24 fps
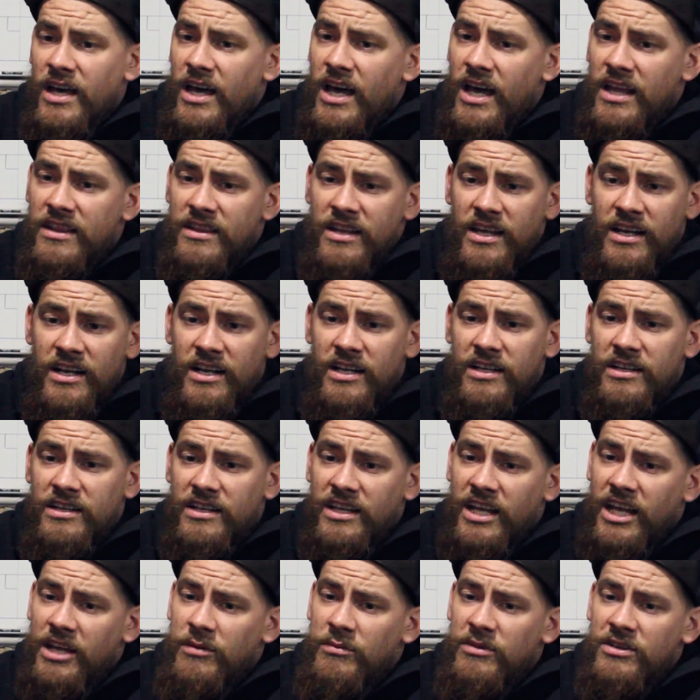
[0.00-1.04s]
And then it
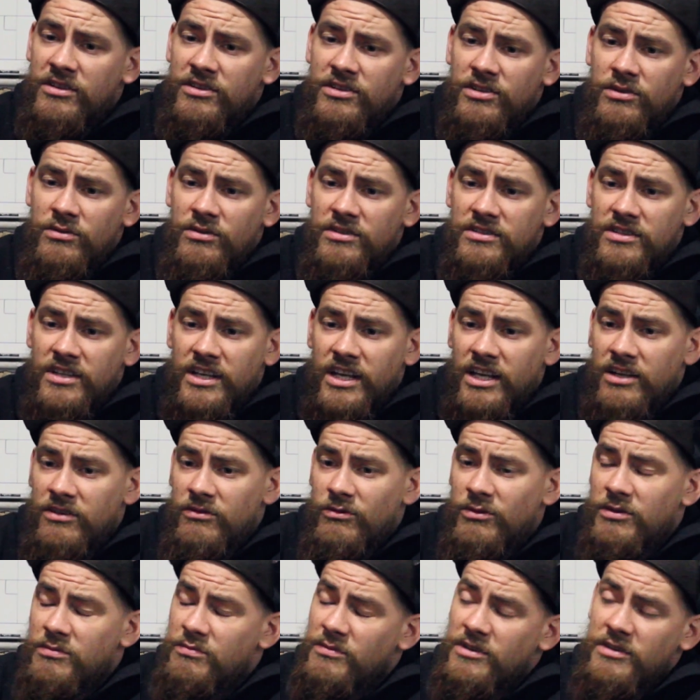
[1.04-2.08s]
came into it
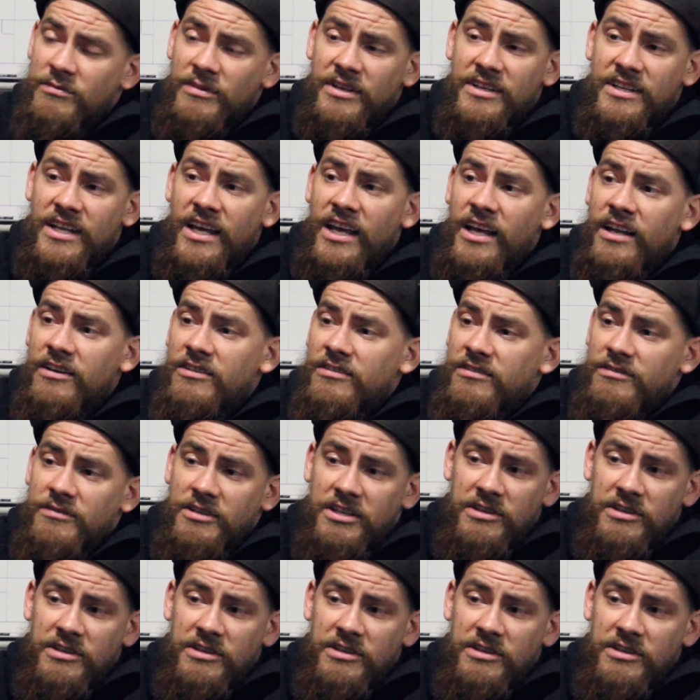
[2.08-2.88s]
again with me and my dad.